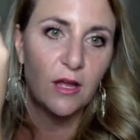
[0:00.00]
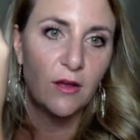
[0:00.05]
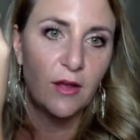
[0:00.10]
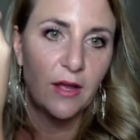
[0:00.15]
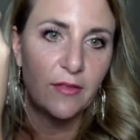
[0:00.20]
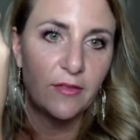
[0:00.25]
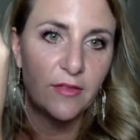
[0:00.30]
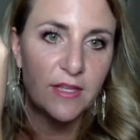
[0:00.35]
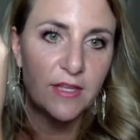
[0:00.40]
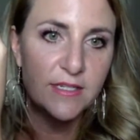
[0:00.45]

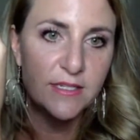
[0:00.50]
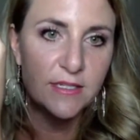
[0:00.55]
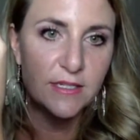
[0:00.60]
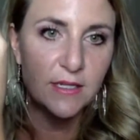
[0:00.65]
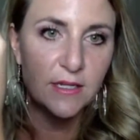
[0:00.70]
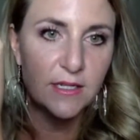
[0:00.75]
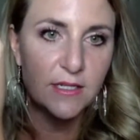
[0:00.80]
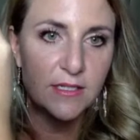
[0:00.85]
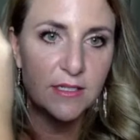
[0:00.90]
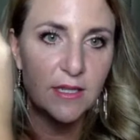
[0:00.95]
Okay, this
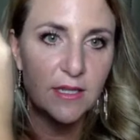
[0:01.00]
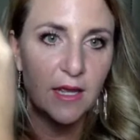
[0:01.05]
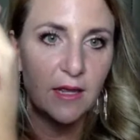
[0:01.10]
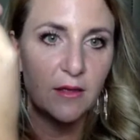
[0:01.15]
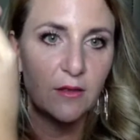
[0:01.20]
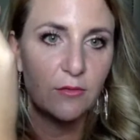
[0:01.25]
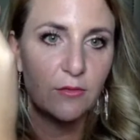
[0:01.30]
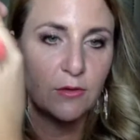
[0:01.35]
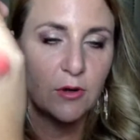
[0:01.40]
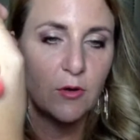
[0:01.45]
is
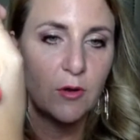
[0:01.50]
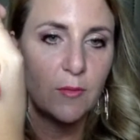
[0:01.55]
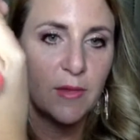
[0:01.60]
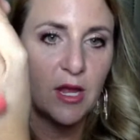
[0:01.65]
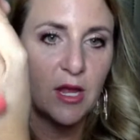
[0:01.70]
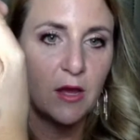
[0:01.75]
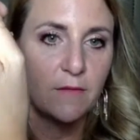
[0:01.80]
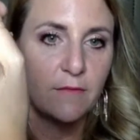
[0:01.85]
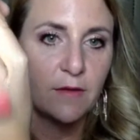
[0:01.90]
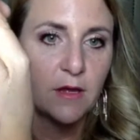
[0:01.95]
like throwing me
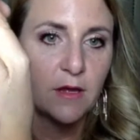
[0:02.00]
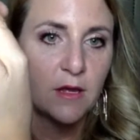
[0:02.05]
off